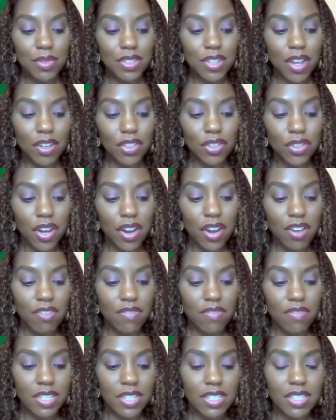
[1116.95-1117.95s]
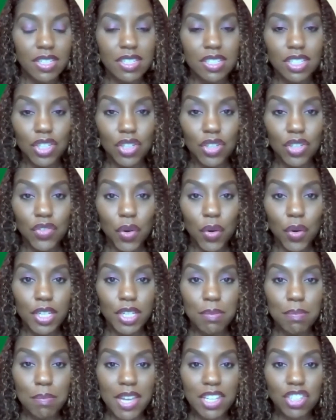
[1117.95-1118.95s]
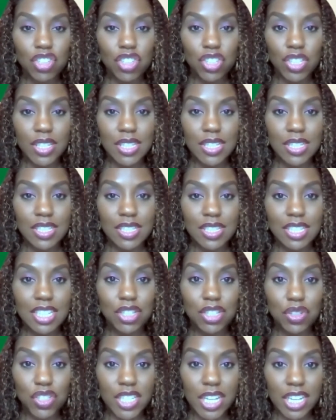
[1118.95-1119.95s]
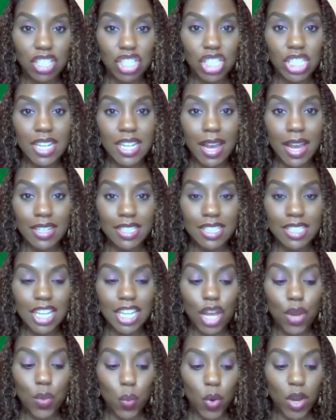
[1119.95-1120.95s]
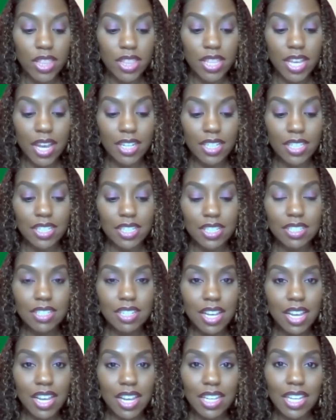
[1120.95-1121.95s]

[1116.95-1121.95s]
Dr. Erevelles, you've already mentioned intersectionality and what that is.